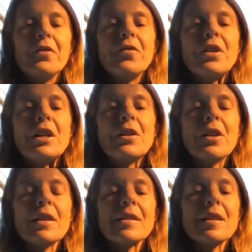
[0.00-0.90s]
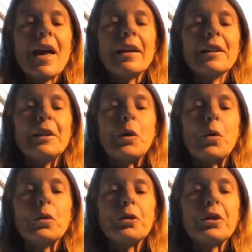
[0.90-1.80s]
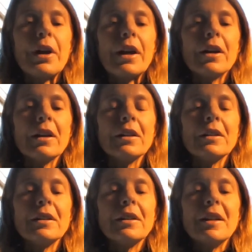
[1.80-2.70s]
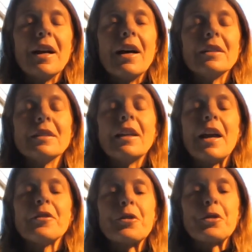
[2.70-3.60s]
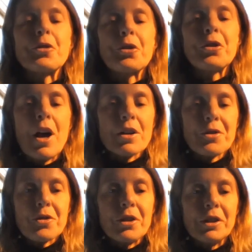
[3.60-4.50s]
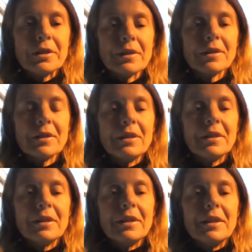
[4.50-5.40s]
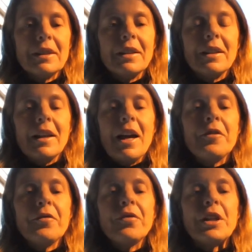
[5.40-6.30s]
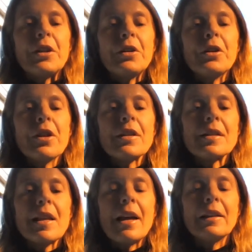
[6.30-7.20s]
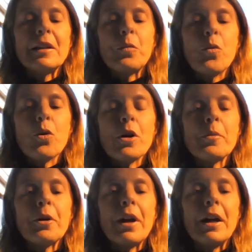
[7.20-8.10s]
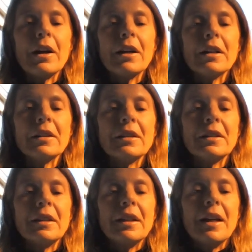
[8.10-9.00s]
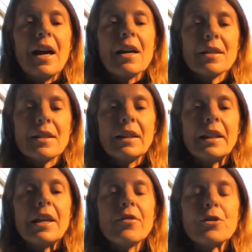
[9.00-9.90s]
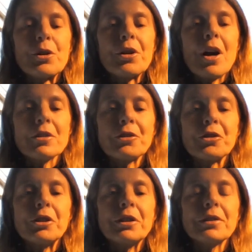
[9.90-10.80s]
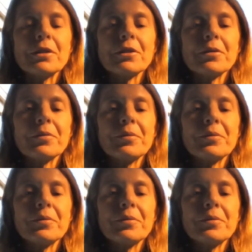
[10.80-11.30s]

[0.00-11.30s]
Feel the slightly colder air as it enters your nostrils, and feel the slightly warmer air as it leaves your nostrils.